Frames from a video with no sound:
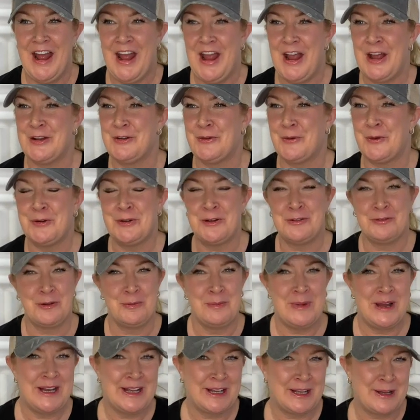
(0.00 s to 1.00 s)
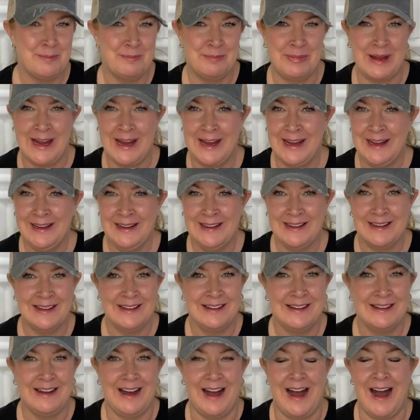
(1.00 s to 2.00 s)
In order for me to compete,
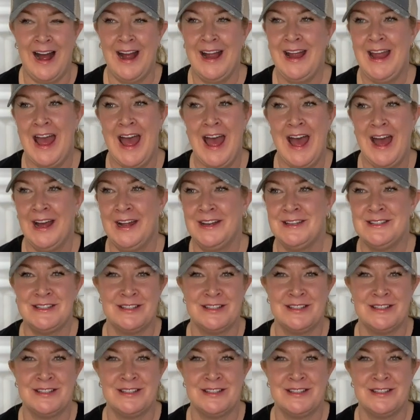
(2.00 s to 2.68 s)
I had